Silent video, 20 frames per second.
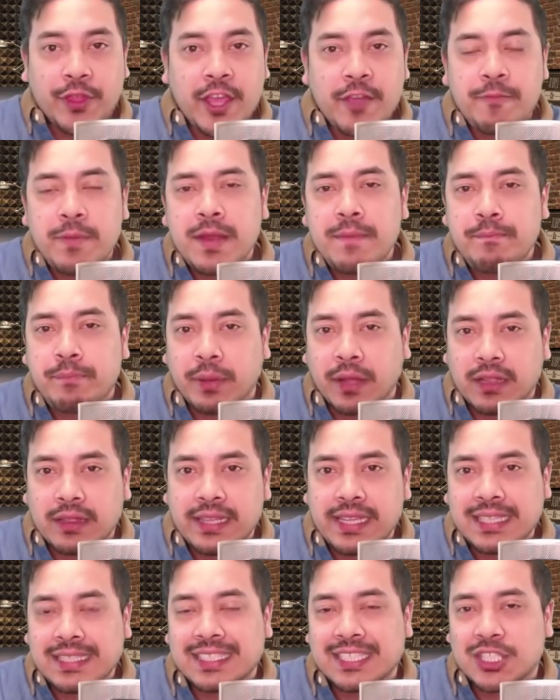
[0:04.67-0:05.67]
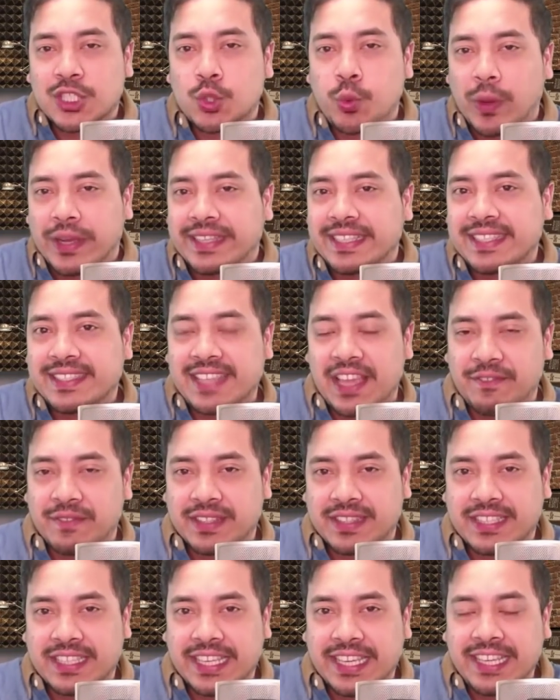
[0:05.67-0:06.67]
They've been building since
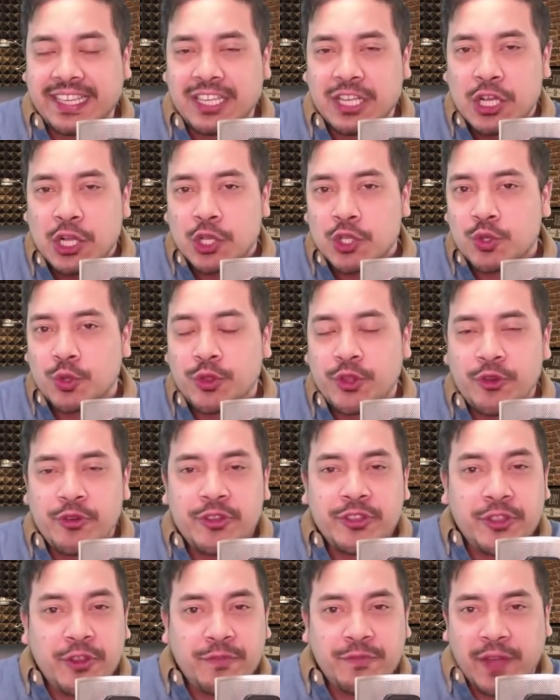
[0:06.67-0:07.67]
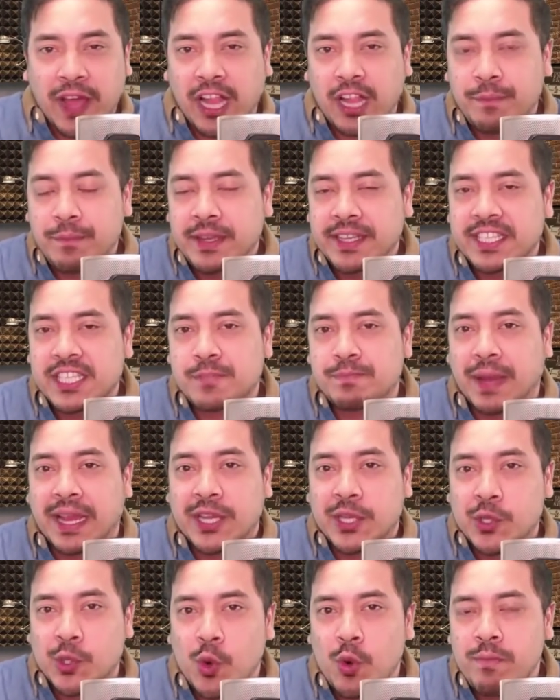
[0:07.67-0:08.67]
2017, so their development is by
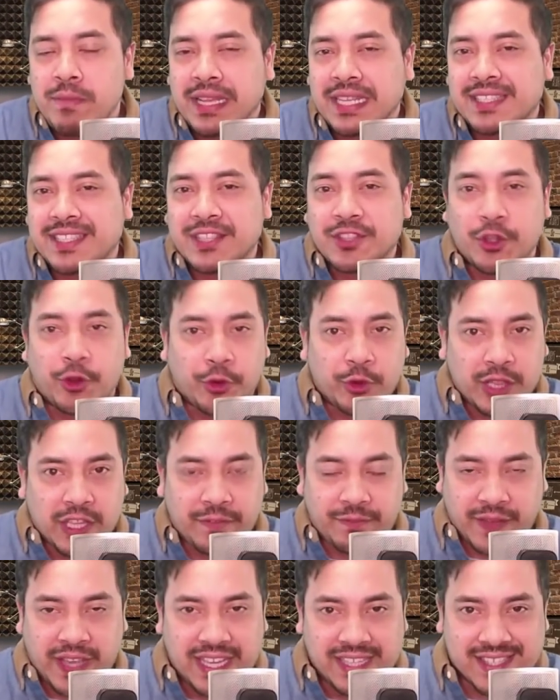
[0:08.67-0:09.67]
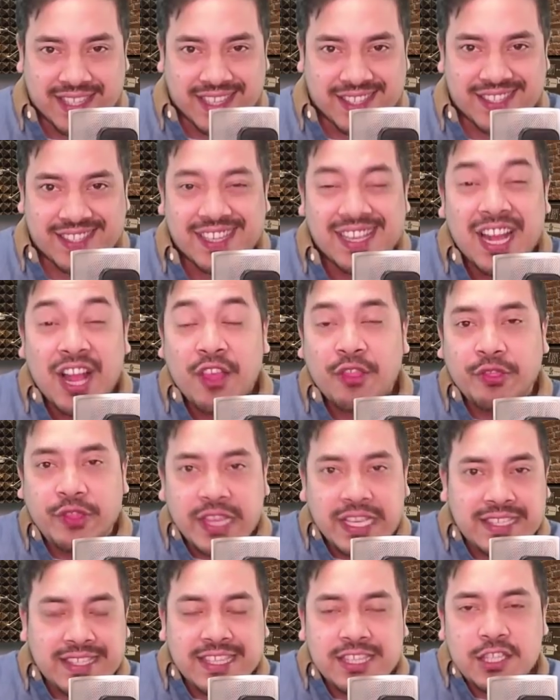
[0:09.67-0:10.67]
no means in the early phases.
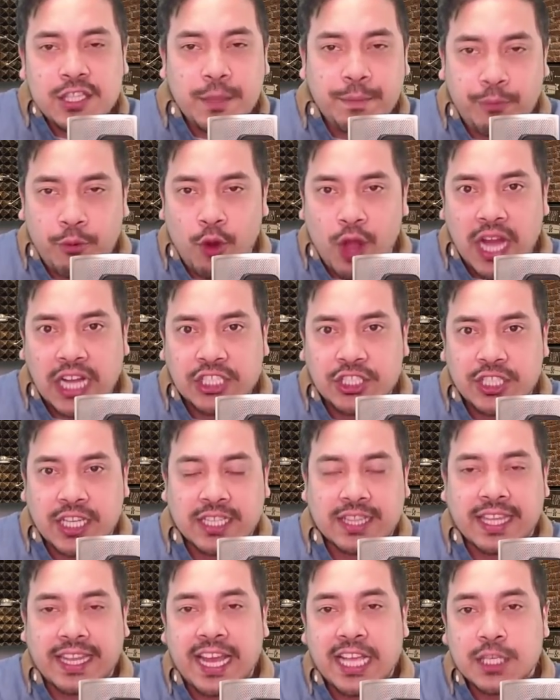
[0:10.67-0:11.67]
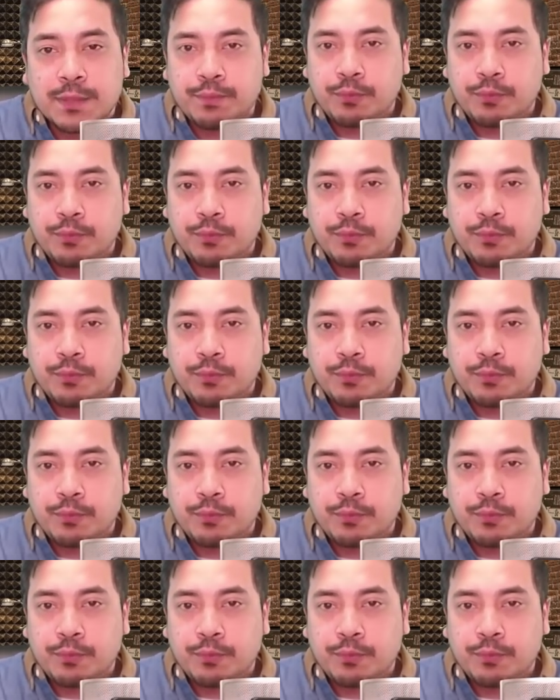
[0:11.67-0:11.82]
This is a project that has